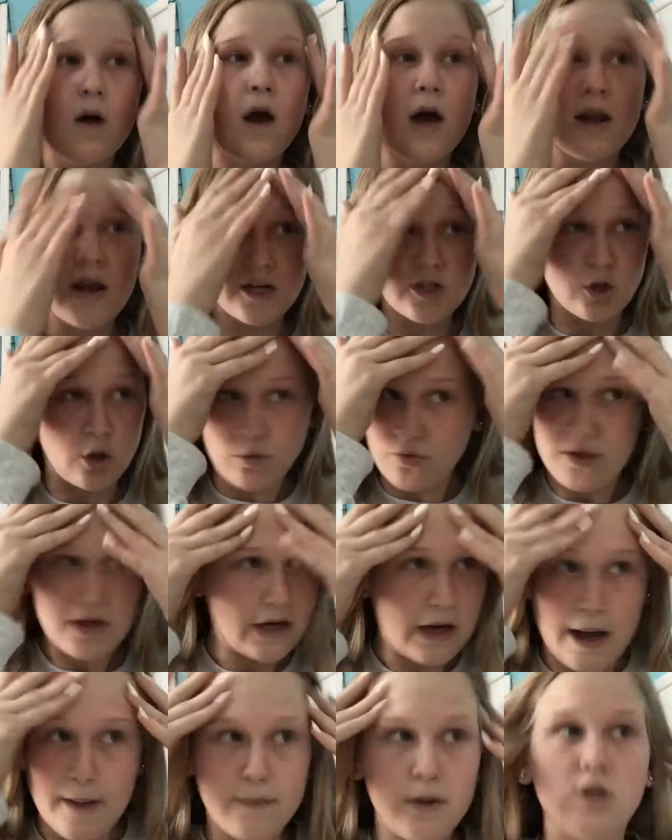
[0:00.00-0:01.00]
And I don't
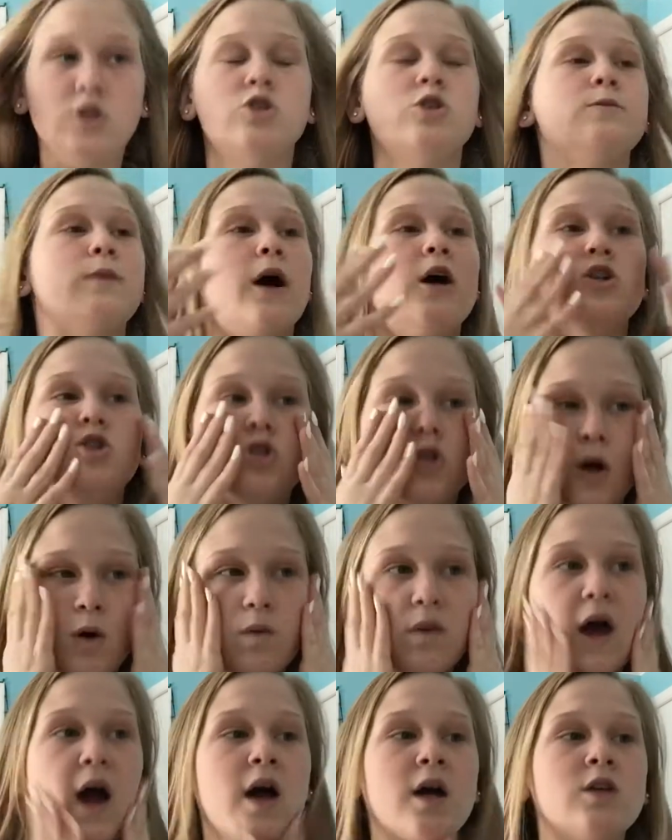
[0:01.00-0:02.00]
think I put too much, so
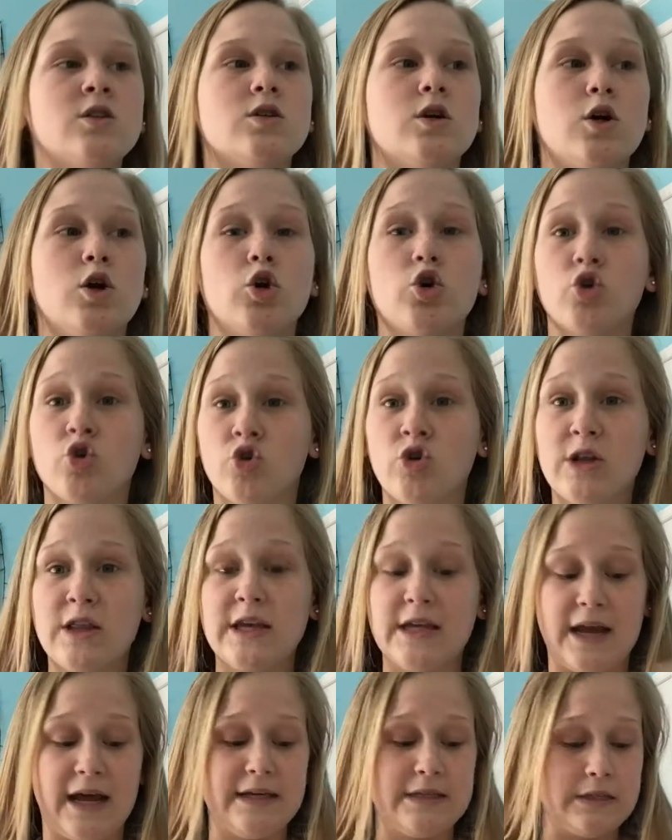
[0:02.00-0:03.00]
that is
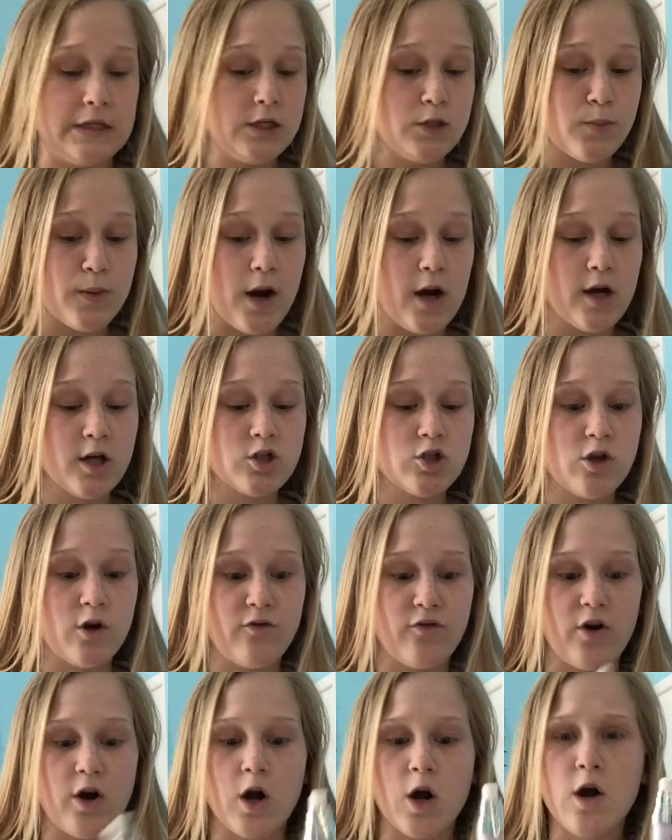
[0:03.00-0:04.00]
really nice. This product so
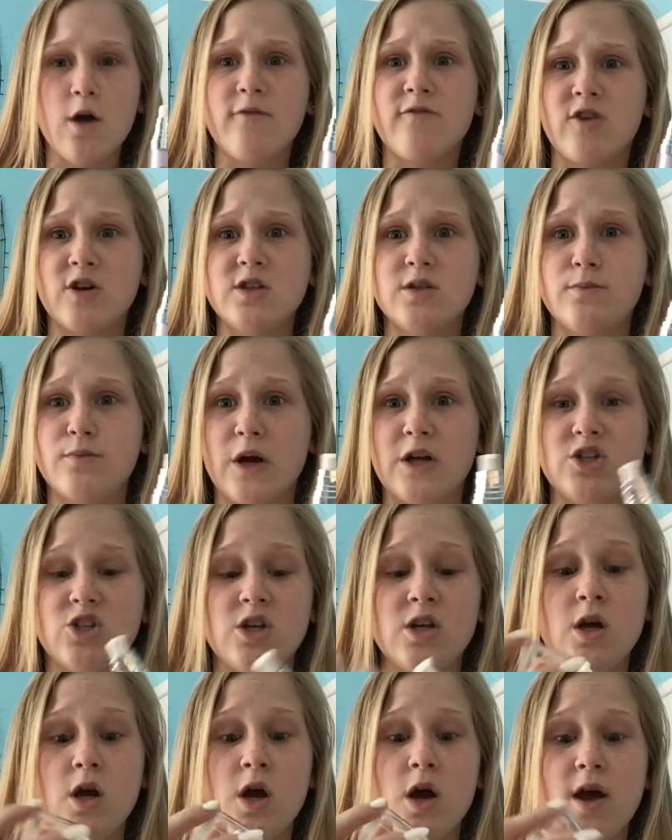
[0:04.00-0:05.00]
far, first
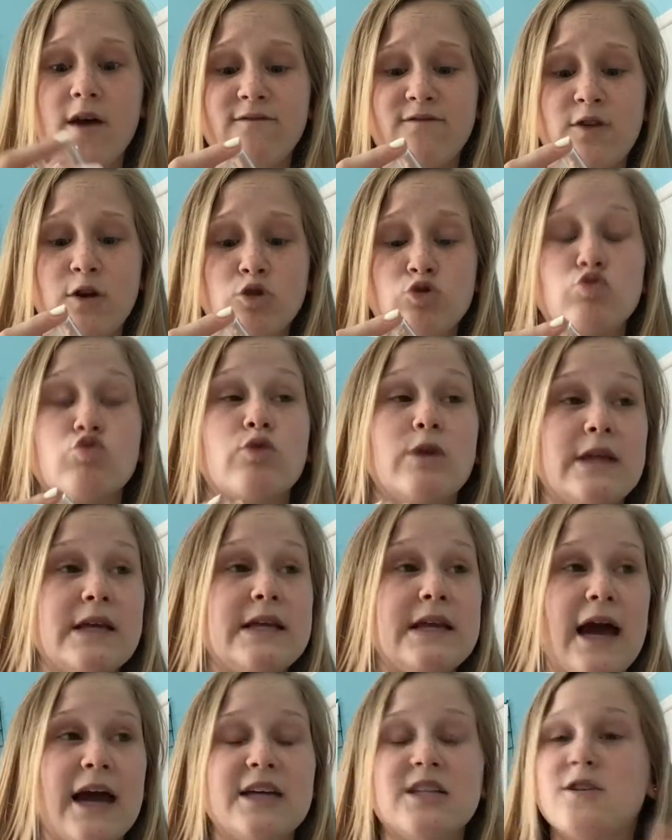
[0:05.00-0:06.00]
impression, feels really
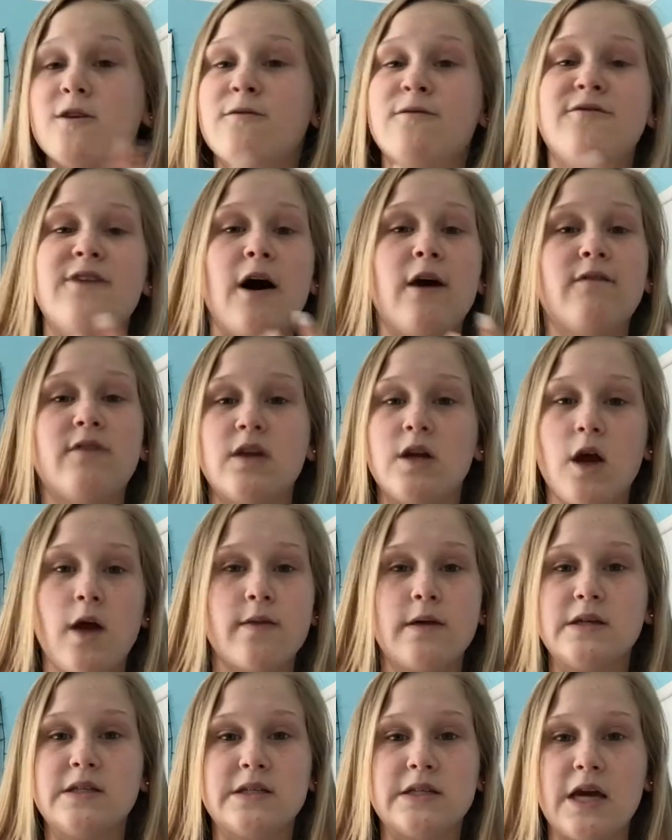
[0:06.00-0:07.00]
nice and velvety on
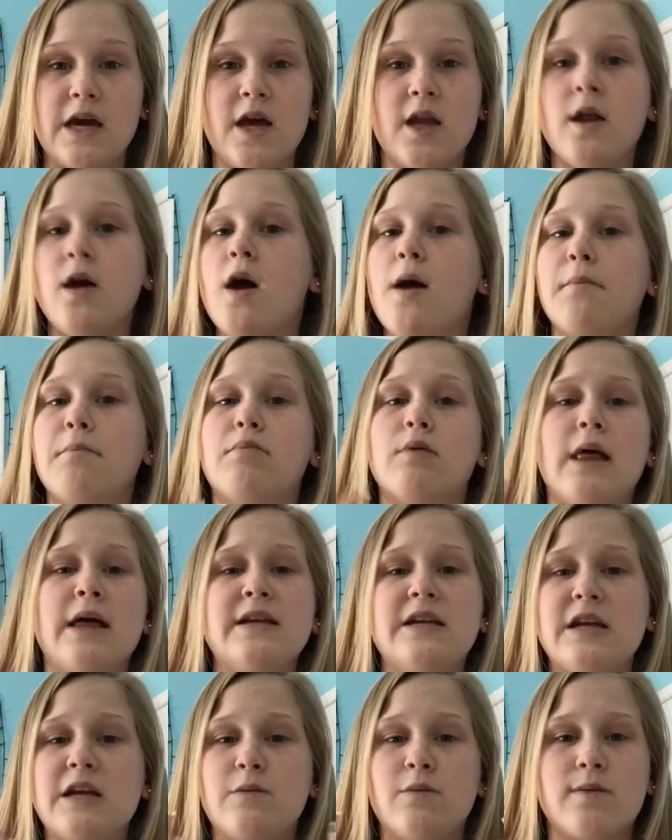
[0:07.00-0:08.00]
the skin,
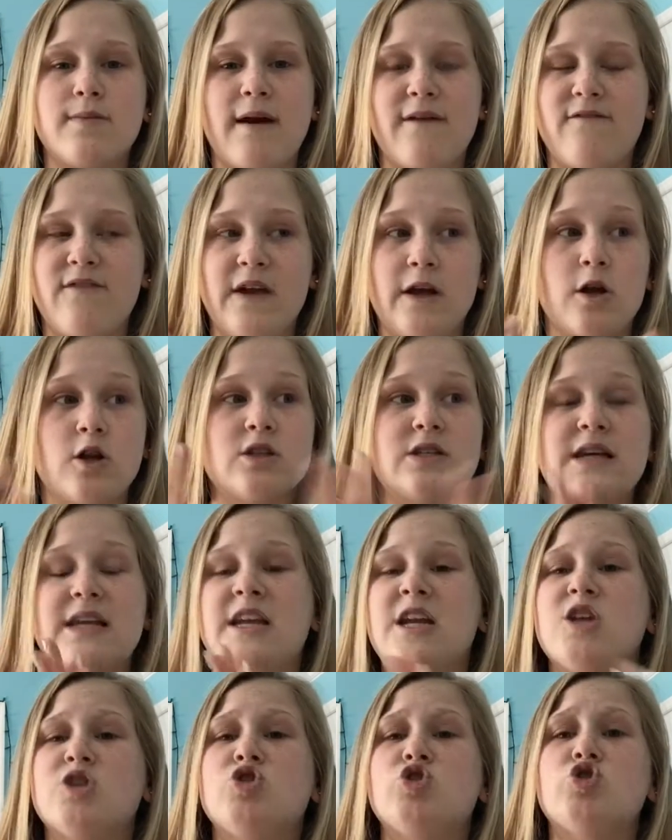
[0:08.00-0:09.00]
blended in with my fingers,
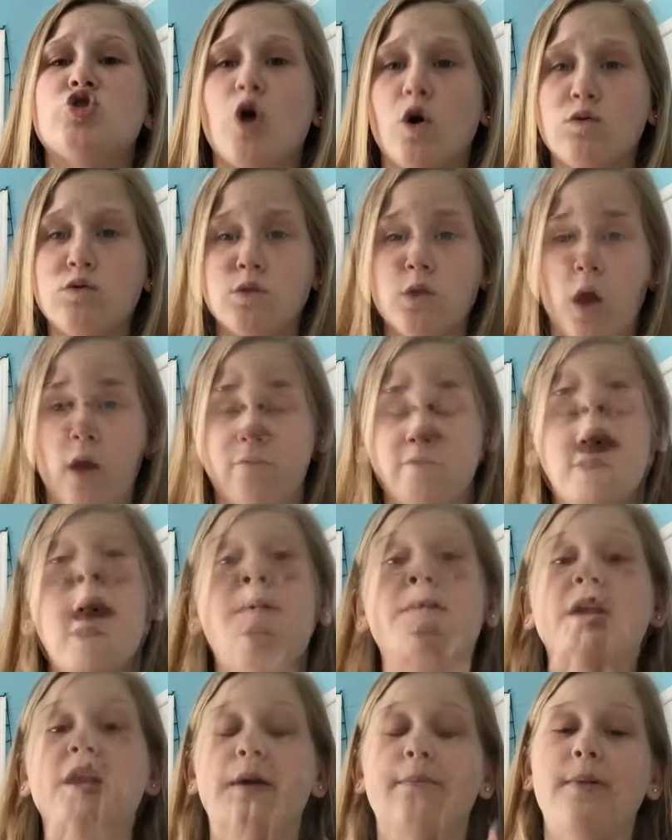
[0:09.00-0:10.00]
and it is so soft. So now
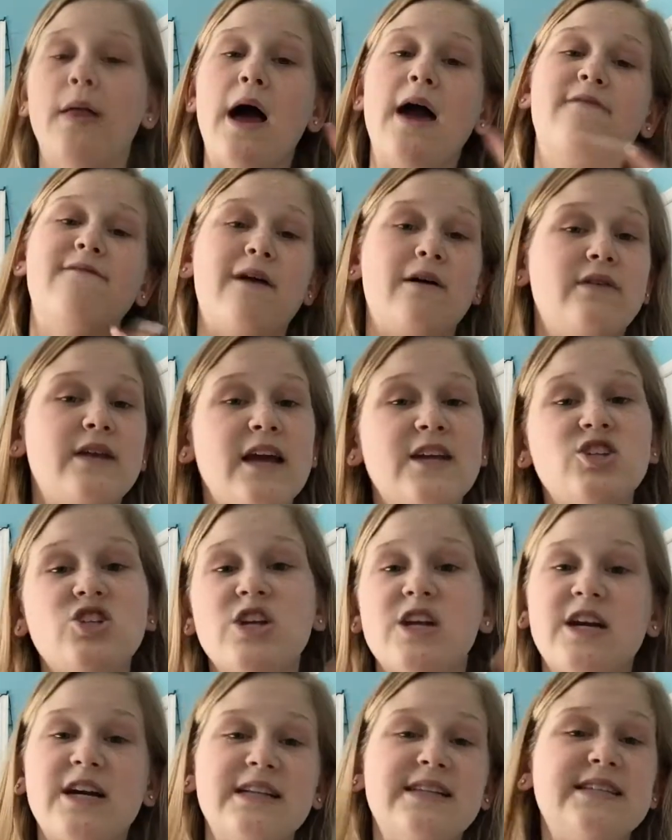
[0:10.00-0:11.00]
I'm gonna apply
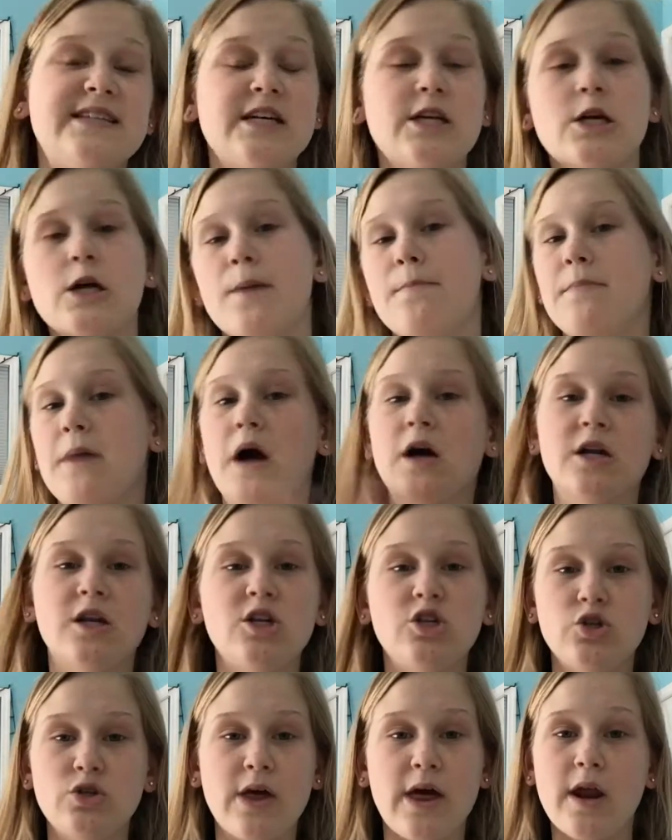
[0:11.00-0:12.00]
foundation and concealer. I'm not
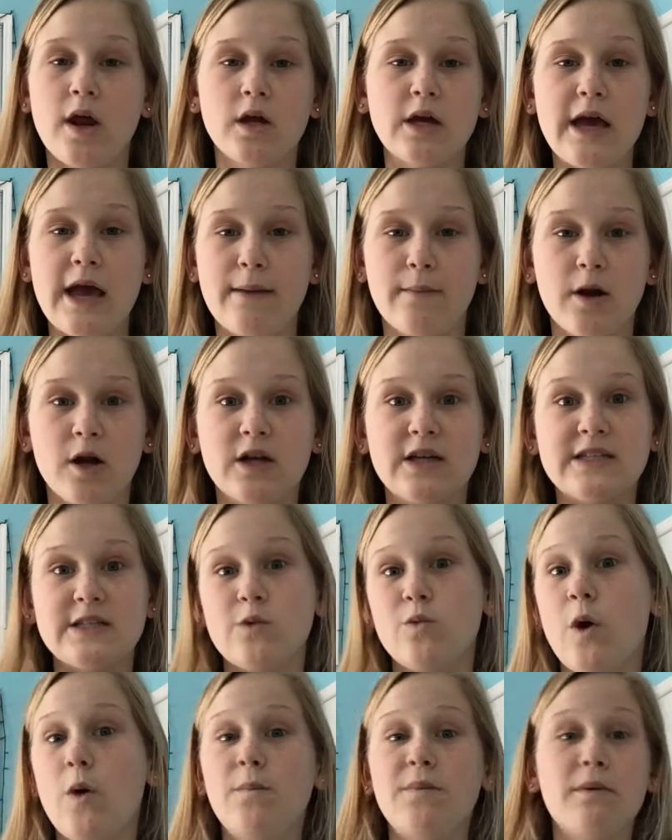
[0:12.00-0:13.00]
gonna do that on camera because
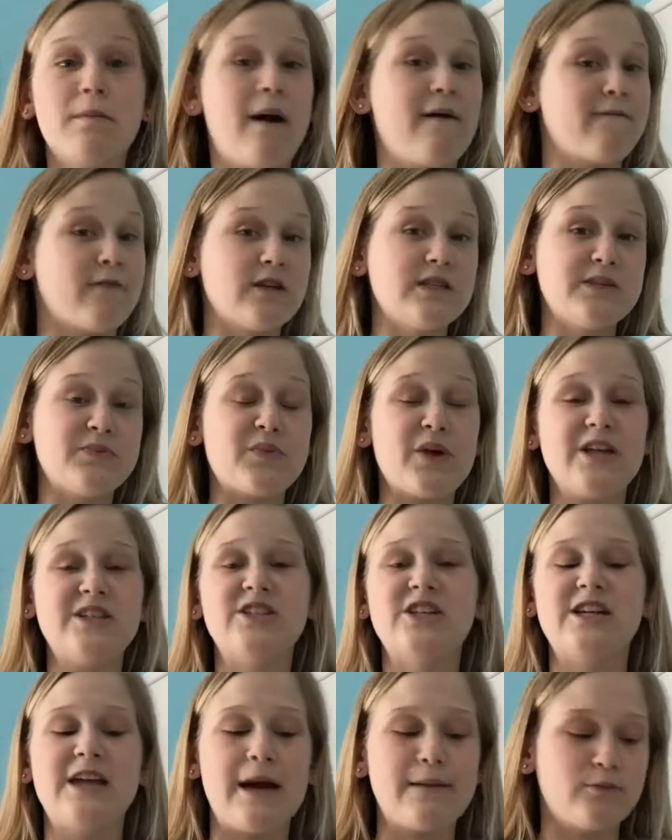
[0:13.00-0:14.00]
it won't be my first impression.